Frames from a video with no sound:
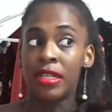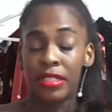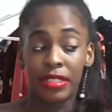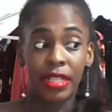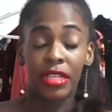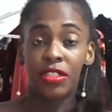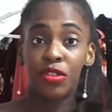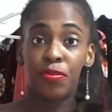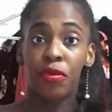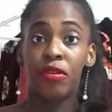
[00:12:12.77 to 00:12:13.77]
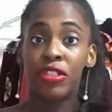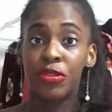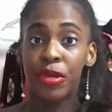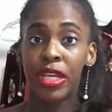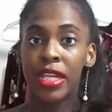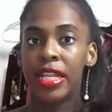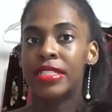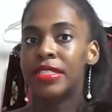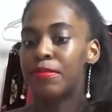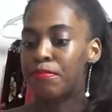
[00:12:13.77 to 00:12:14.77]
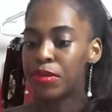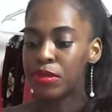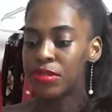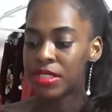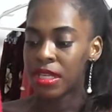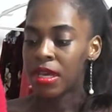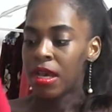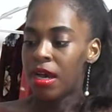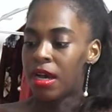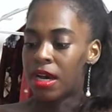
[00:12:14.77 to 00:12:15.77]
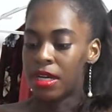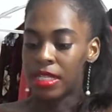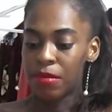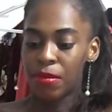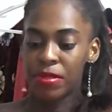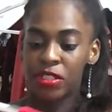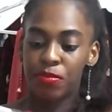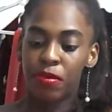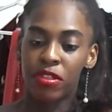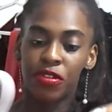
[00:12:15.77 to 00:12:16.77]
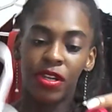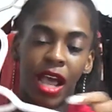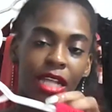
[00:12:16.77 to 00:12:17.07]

that's super on trend, and some boots, that would be super on trend. I